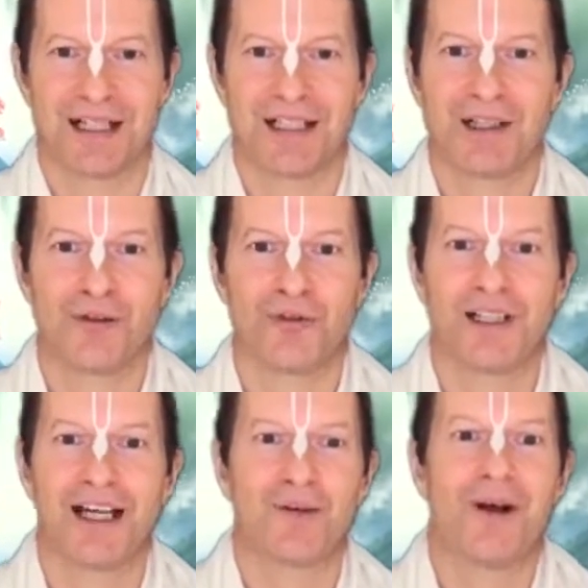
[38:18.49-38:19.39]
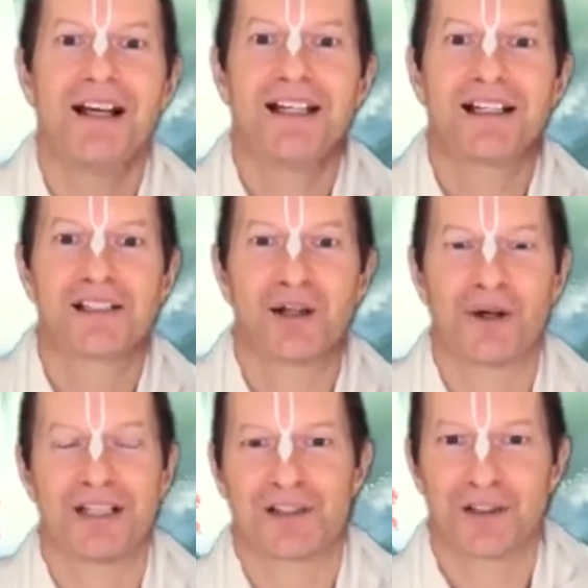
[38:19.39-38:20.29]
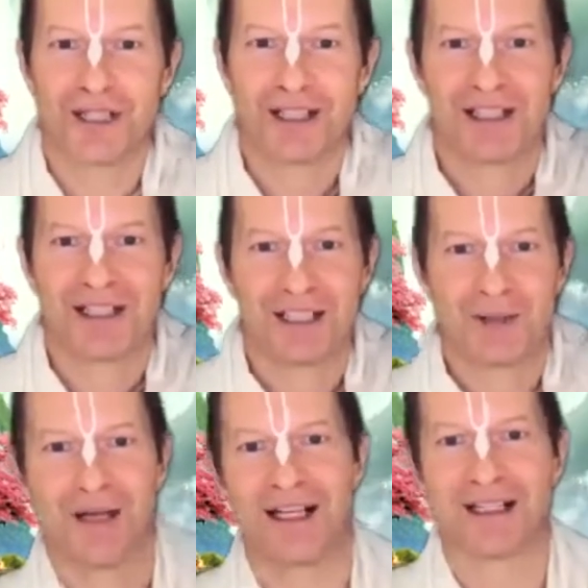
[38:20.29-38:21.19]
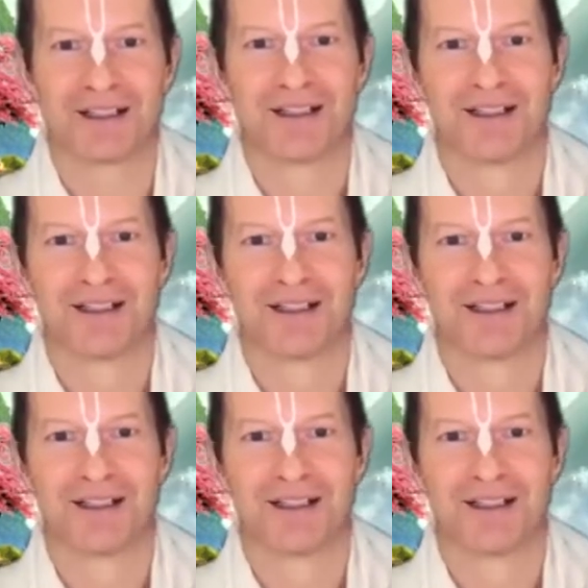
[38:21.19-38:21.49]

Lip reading: And he'll forget where he is and what he's doing, and he may.